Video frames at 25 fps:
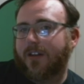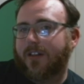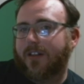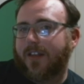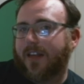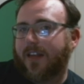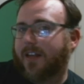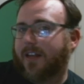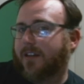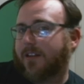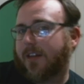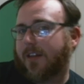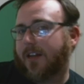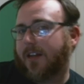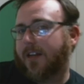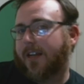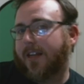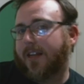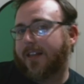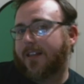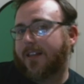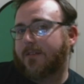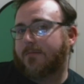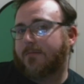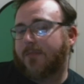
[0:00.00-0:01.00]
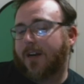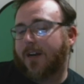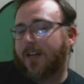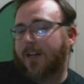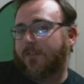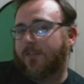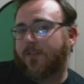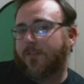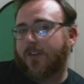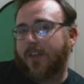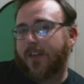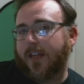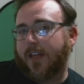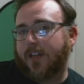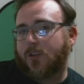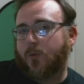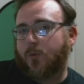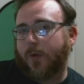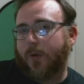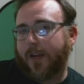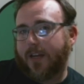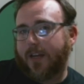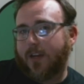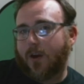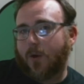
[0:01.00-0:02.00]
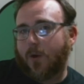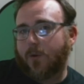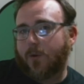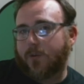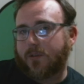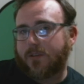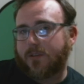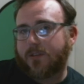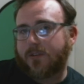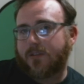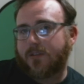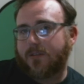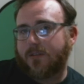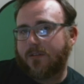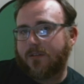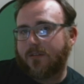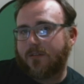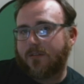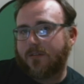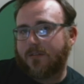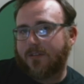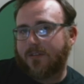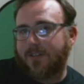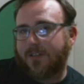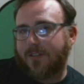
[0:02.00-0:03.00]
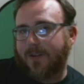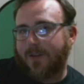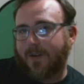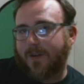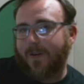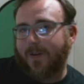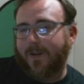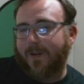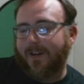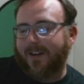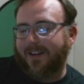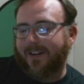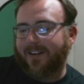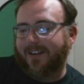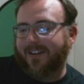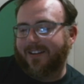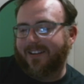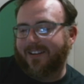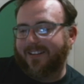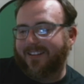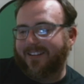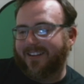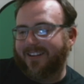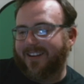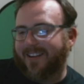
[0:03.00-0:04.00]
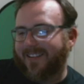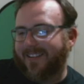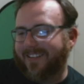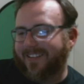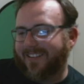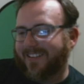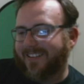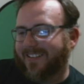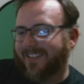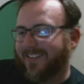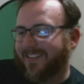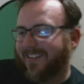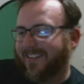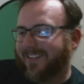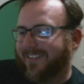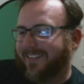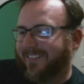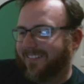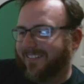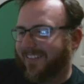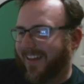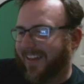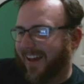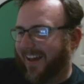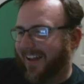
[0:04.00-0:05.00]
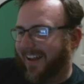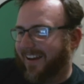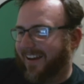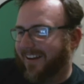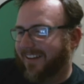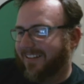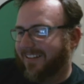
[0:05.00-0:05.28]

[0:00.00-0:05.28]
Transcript: They need the money for their tweed coats. So, you got to do that.